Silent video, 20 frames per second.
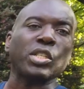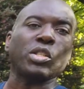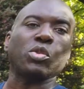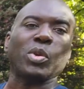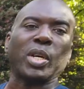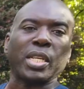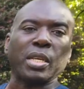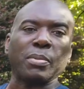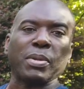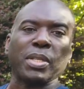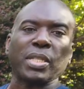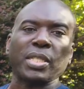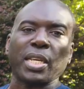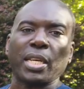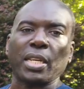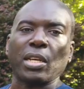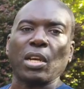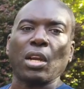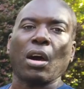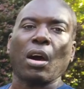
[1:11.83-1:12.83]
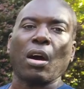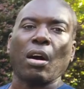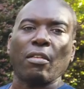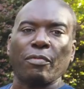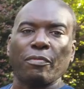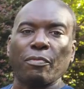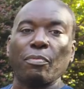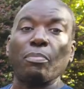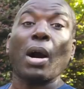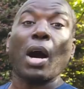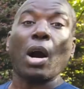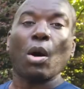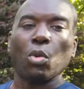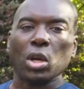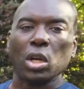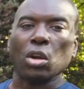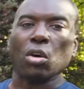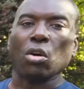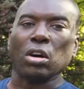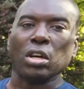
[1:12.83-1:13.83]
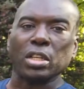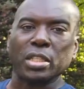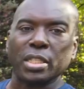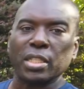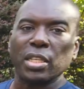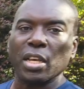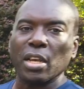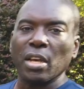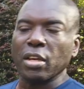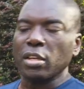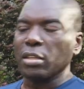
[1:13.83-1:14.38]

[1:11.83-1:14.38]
to 20% of power loss